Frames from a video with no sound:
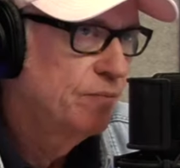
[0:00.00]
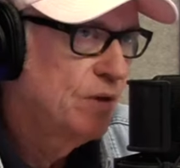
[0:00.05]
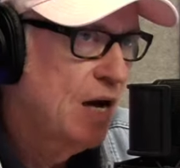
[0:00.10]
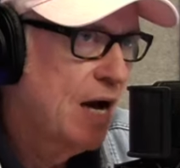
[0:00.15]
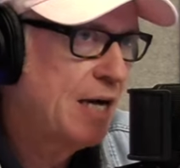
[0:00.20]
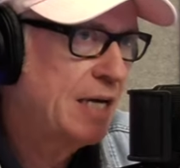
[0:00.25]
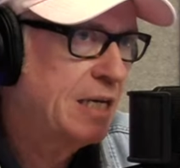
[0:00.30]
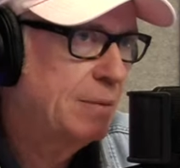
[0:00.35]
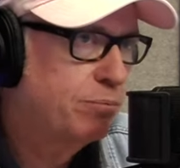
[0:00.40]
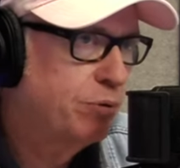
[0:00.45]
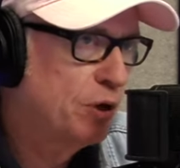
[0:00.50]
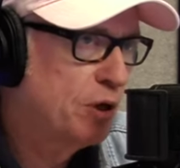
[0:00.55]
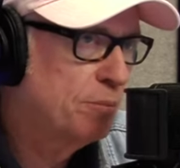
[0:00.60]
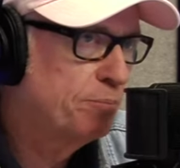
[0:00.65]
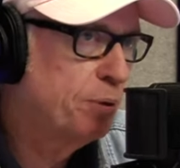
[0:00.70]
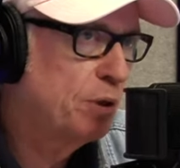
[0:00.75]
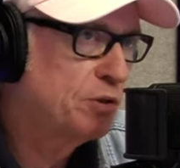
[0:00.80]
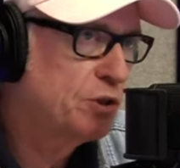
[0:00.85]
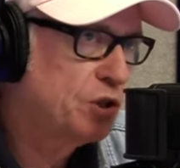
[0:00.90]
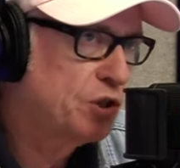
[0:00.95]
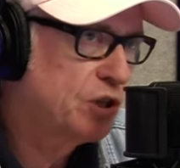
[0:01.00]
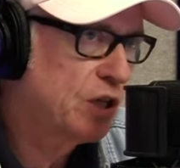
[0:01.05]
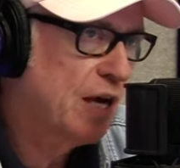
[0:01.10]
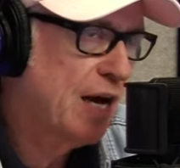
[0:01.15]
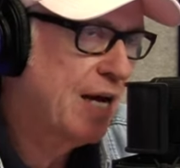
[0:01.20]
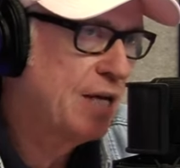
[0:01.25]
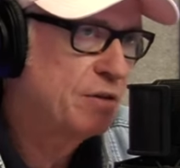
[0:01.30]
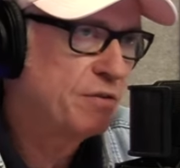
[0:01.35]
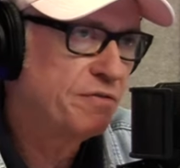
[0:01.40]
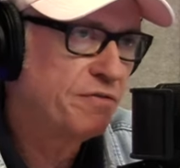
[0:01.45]
Hockey player punches a
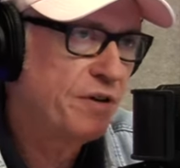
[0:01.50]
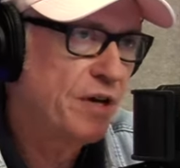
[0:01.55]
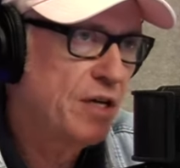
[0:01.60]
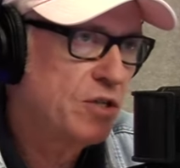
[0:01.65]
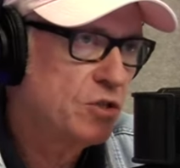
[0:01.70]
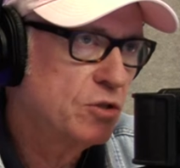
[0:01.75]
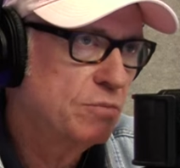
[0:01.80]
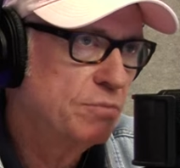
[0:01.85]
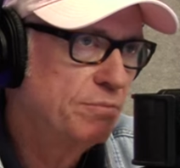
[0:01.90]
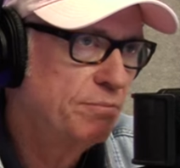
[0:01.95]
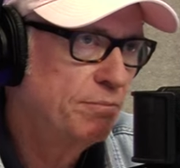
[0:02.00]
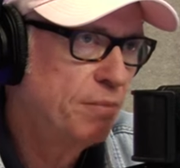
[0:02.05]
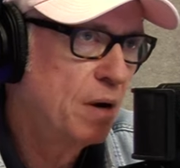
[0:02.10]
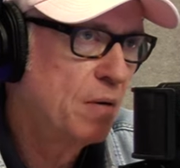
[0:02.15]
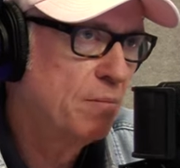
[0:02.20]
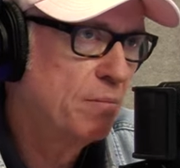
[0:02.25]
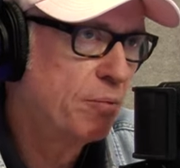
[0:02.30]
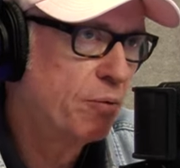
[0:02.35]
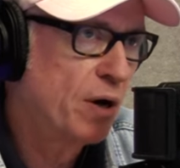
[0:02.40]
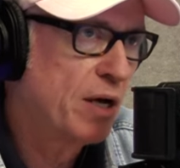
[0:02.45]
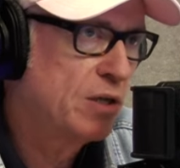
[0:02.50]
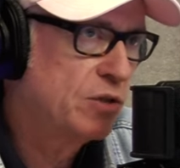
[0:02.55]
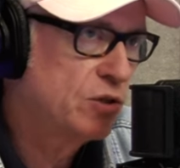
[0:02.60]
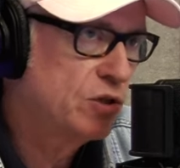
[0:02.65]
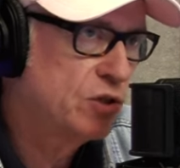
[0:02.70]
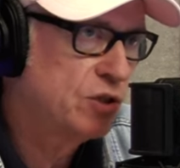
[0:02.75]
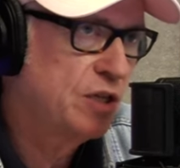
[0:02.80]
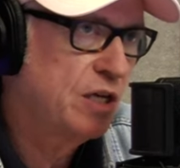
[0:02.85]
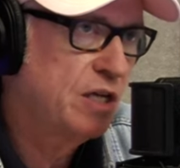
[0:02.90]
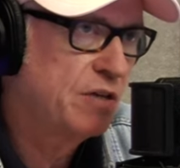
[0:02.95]
guy in the face and breaks
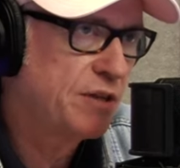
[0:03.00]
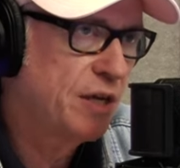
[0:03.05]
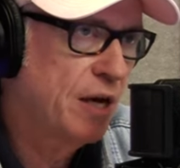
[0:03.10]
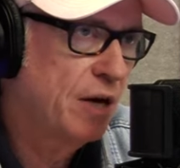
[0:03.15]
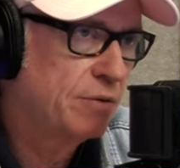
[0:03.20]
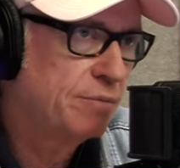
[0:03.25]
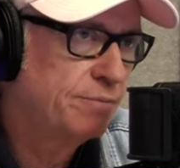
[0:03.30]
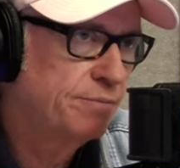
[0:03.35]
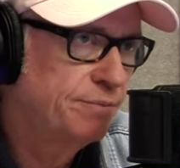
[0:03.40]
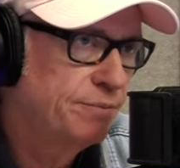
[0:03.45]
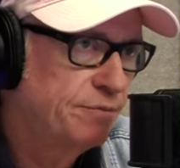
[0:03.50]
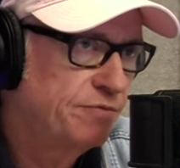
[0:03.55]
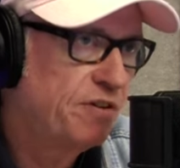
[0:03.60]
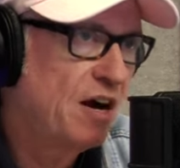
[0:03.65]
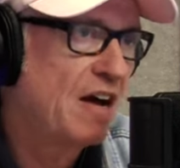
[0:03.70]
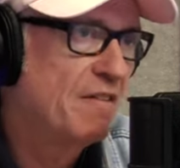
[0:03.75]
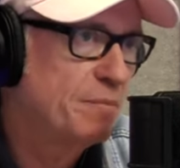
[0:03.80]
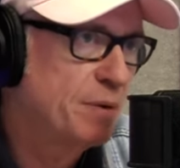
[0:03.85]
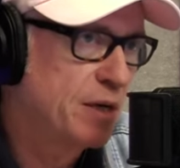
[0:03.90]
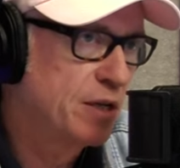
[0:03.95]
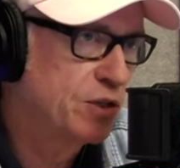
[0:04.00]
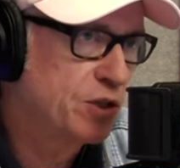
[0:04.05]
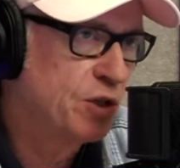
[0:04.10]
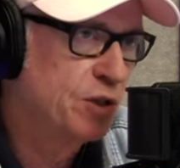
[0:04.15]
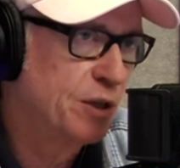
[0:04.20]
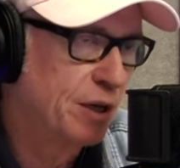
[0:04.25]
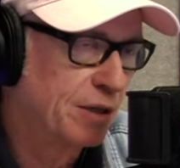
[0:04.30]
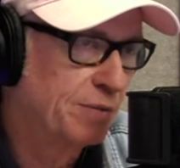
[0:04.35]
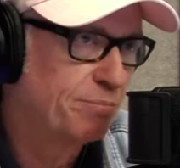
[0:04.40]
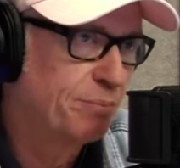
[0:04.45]
his teeth out 5 minutes
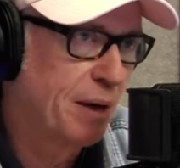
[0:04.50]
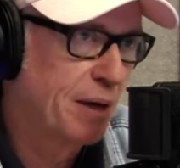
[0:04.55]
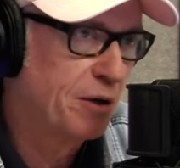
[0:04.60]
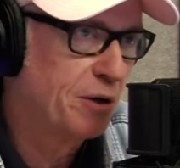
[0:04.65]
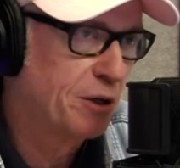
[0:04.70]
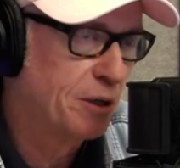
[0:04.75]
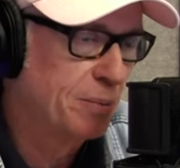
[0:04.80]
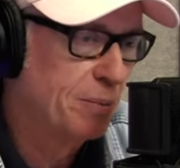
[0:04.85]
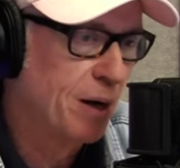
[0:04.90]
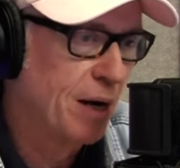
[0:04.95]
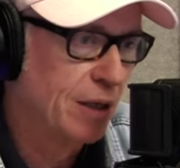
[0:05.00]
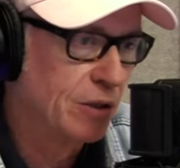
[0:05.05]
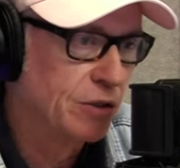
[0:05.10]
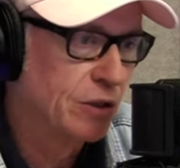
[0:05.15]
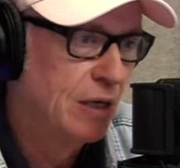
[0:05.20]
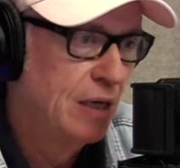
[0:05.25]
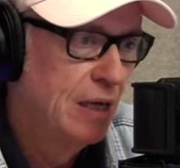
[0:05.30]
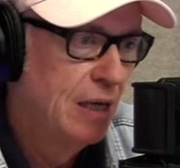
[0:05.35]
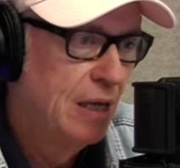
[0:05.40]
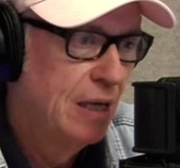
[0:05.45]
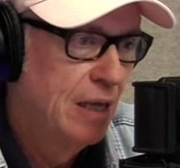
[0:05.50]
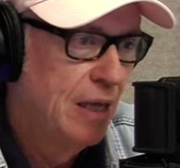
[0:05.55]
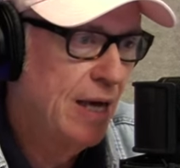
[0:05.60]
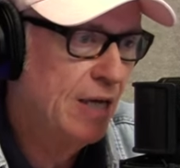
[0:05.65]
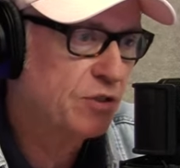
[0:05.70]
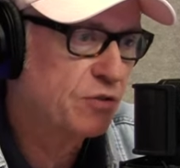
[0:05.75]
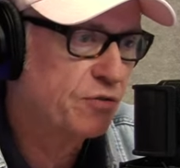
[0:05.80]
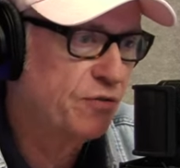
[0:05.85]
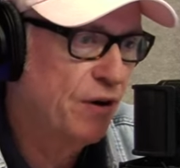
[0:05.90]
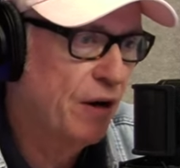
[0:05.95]
in the penalty box.
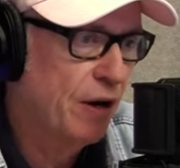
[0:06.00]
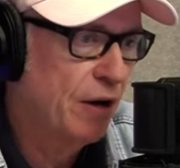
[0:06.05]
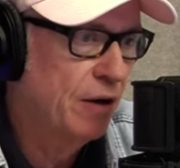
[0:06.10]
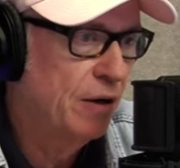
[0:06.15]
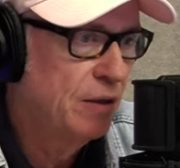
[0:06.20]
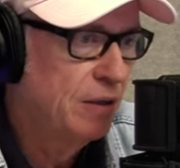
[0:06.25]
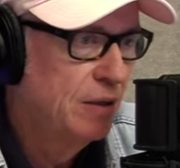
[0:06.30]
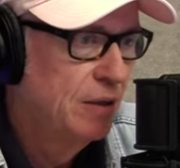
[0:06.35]
That's fair.